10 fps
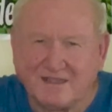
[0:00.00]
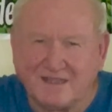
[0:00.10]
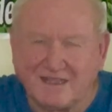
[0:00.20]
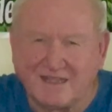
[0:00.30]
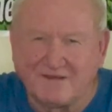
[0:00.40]

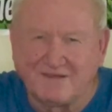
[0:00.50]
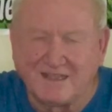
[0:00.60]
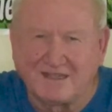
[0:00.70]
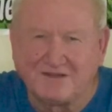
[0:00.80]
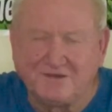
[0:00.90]
And
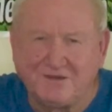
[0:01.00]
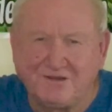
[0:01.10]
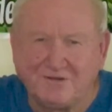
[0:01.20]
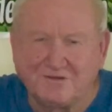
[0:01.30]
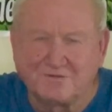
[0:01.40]
they can
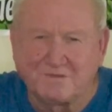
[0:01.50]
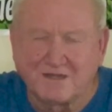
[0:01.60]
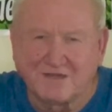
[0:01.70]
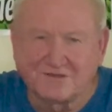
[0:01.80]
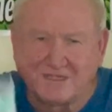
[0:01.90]
use,
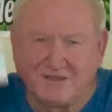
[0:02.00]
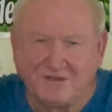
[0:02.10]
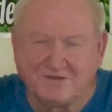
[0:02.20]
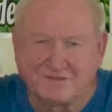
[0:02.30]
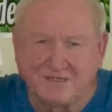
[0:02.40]
because they
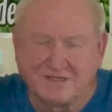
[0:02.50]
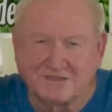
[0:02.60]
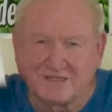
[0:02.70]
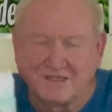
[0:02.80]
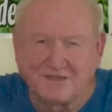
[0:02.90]
use
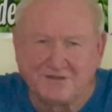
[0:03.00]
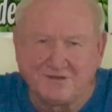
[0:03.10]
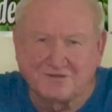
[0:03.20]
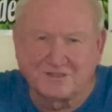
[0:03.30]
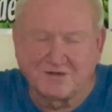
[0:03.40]
this, they can
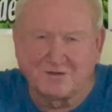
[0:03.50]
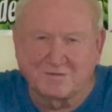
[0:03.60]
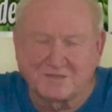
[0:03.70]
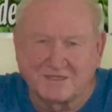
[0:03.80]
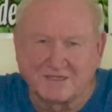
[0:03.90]
use
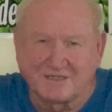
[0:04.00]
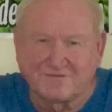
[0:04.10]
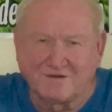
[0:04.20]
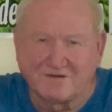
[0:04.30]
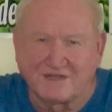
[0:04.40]
30% less
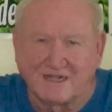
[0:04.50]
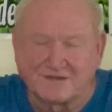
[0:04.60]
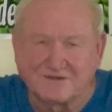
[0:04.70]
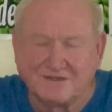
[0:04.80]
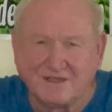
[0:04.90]

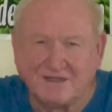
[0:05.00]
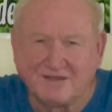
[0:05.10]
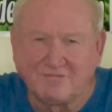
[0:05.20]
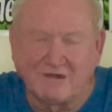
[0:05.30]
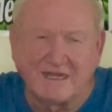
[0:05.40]
fertilizer.
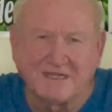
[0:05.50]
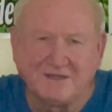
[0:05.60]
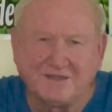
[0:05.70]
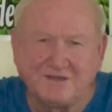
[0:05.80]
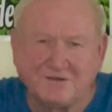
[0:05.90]
Why can
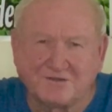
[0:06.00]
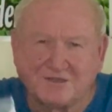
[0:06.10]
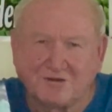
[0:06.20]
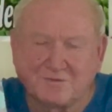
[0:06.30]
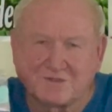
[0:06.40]
they use
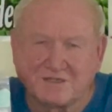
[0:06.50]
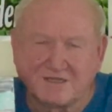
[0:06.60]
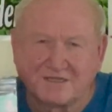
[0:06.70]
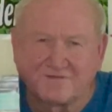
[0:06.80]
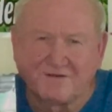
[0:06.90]
30%
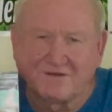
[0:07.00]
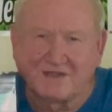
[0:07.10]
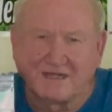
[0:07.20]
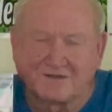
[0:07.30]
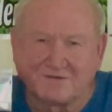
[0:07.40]
less
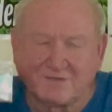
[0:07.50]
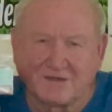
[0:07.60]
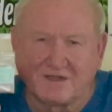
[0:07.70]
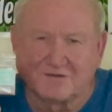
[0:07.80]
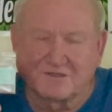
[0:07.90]
fertilizer?
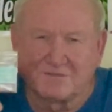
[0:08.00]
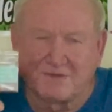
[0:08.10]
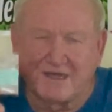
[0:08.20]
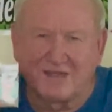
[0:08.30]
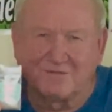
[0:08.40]
Because the
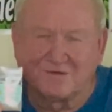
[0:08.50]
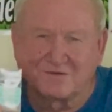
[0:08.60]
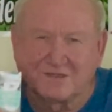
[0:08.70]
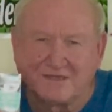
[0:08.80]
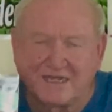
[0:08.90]

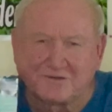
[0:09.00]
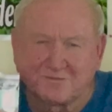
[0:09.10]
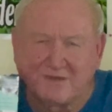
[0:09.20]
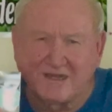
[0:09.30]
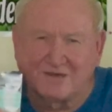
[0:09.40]
polymers, the natural
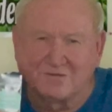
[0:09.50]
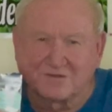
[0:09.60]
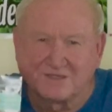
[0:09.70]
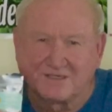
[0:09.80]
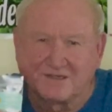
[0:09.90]
polymers
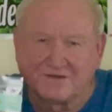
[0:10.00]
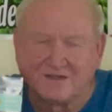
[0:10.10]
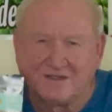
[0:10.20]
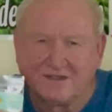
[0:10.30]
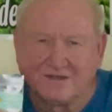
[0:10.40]
in here,
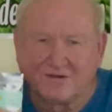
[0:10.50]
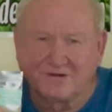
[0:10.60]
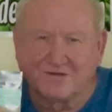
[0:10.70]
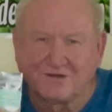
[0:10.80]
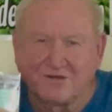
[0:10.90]
are
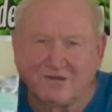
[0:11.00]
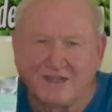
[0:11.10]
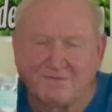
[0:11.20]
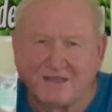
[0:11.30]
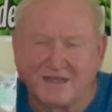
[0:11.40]
going to
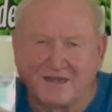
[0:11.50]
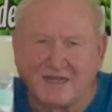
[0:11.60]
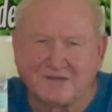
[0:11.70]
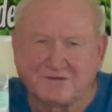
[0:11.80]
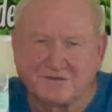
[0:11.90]
grab that
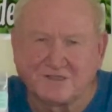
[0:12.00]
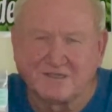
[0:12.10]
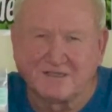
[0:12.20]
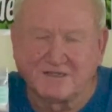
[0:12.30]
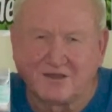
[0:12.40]

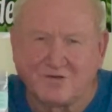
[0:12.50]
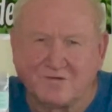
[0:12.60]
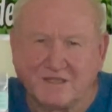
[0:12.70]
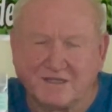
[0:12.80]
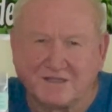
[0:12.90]
nitrogen and
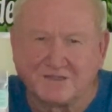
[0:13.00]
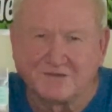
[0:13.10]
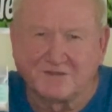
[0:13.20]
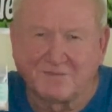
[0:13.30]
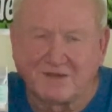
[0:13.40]
hold it
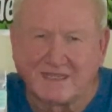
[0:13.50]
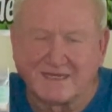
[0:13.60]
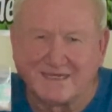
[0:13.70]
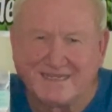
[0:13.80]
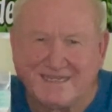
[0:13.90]
until the
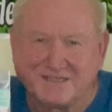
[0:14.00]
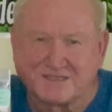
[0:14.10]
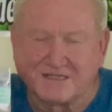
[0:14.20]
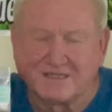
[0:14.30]
plant needs it.